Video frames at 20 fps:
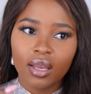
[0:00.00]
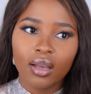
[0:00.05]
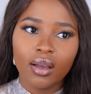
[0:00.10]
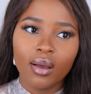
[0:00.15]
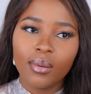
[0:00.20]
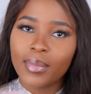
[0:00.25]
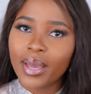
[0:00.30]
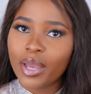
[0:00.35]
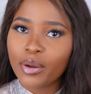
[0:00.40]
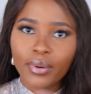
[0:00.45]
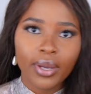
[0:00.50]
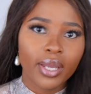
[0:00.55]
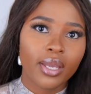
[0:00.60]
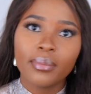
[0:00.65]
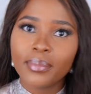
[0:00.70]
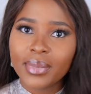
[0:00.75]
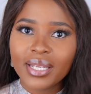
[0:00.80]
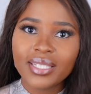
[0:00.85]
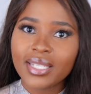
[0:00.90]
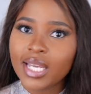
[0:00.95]
on my
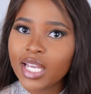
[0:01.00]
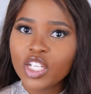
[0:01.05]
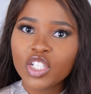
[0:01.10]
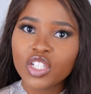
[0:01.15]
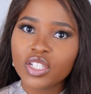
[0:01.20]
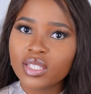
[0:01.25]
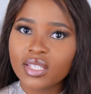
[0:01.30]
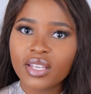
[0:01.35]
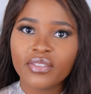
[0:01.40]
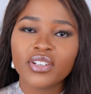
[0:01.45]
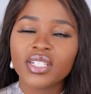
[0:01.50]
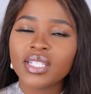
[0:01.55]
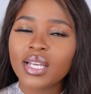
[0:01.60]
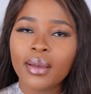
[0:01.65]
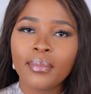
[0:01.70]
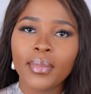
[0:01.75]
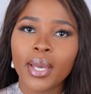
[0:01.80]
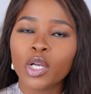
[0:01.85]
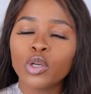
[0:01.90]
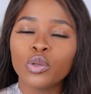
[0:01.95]
recommendations every
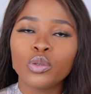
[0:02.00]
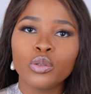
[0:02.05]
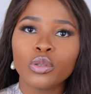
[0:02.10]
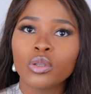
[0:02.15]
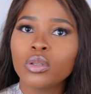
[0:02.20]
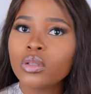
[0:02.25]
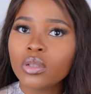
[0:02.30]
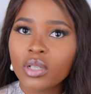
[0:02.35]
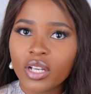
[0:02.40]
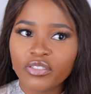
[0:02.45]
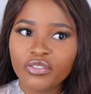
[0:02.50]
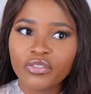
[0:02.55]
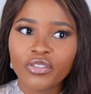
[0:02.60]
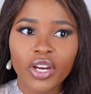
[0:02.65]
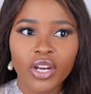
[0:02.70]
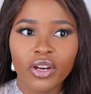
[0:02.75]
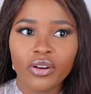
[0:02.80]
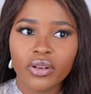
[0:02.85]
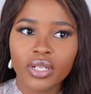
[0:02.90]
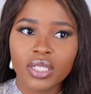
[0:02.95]
time I Google a
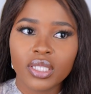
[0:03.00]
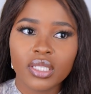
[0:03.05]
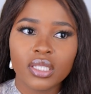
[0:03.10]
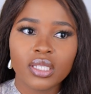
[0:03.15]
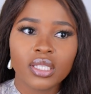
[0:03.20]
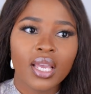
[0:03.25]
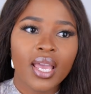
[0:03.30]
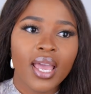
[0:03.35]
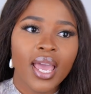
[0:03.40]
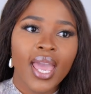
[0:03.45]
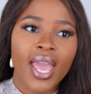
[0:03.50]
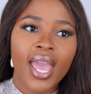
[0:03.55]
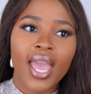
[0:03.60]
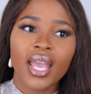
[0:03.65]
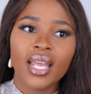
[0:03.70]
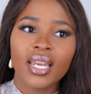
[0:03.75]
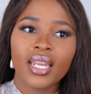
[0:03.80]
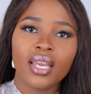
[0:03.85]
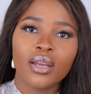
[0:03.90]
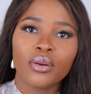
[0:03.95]
fragrance,
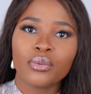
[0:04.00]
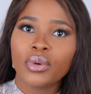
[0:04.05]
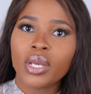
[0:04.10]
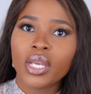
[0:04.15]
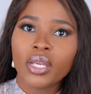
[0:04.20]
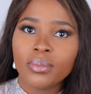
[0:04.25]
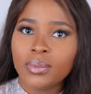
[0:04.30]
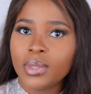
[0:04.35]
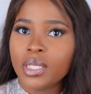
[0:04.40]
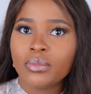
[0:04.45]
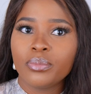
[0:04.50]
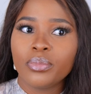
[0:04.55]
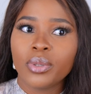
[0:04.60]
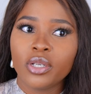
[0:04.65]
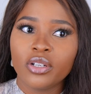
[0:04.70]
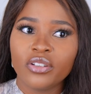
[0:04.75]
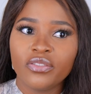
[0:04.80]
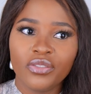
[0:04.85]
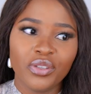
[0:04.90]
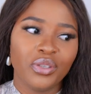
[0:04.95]
any Arabian
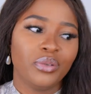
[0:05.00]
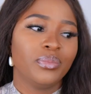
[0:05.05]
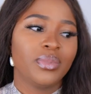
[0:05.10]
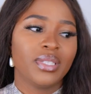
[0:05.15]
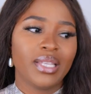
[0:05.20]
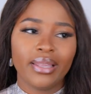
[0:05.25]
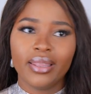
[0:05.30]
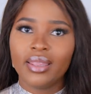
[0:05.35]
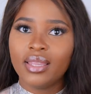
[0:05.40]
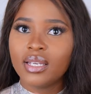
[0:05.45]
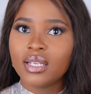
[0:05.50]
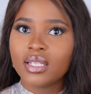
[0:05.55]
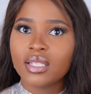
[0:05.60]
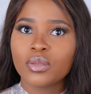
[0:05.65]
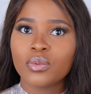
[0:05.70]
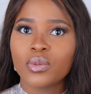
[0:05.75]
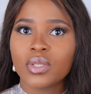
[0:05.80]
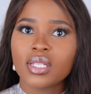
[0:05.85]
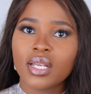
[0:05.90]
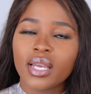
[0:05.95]
perfumes, and
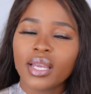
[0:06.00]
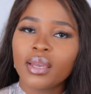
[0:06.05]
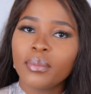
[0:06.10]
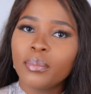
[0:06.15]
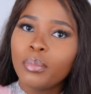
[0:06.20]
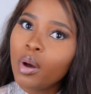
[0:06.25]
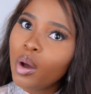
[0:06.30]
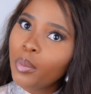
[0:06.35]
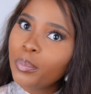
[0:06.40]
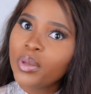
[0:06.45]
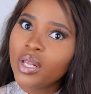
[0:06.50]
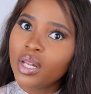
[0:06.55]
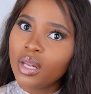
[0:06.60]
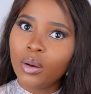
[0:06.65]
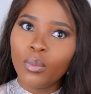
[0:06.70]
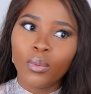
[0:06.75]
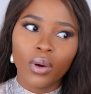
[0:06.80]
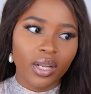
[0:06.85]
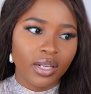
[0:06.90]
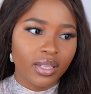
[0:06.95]
this was like a
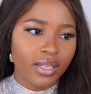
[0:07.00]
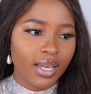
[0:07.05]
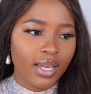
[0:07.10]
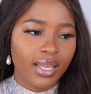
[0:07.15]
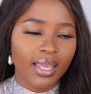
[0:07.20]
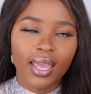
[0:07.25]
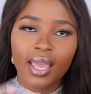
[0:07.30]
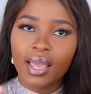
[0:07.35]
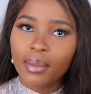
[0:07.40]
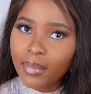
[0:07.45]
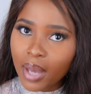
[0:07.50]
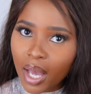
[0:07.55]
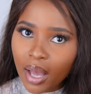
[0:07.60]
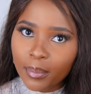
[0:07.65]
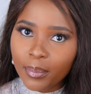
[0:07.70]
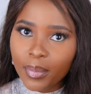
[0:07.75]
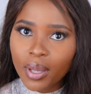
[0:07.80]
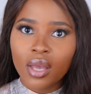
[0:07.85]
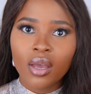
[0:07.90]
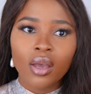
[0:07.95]
popular one that came
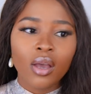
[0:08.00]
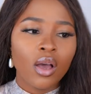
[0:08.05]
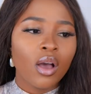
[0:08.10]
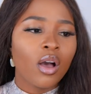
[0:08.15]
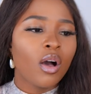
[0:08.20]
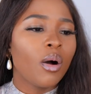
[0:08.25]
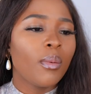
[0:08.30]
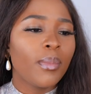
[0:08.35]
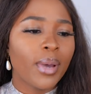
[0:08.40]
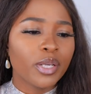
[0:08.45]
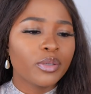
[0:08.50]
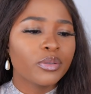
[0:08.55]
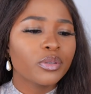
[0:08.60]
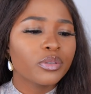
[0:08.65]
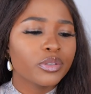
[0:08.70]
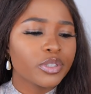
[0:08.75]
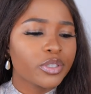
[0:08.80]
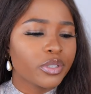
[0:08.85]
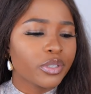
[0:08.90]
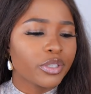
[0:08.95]
up on my
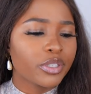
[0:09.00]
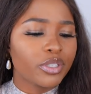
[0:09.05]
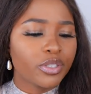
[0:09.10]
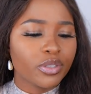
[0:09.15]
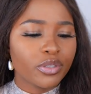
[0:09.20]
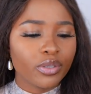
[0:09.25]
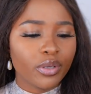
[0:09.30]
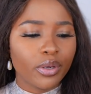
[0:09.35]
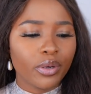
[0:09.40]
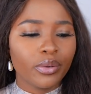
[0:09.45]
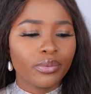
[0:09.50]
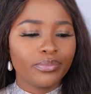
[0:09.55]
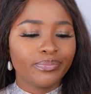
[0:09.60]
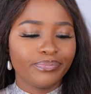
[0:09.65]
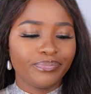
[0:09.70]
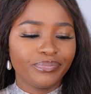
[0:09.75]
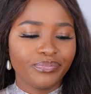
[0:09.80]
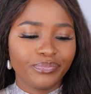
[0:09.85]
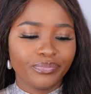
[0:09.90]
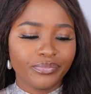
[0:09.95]
Google search, so
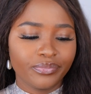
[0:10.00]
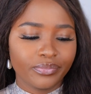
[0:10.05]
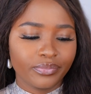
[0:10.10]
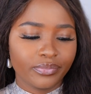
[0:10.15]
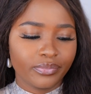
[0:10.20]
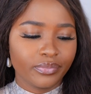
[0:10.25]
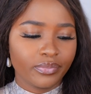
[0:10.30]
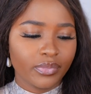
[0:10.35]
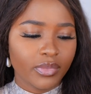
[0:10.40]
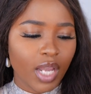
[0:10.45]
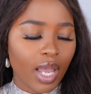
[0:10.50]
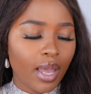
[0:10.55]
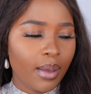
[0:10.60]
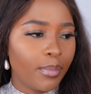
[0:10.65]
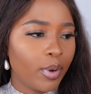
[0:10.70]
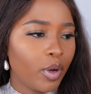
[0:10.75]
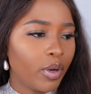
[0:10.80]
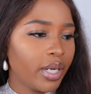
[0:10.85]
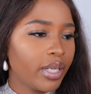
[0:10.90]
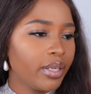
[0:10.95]

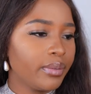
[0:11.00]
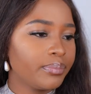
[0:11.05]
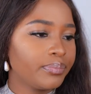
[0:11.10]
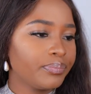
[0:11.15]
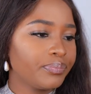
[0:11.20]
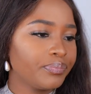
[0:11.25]
I bought it.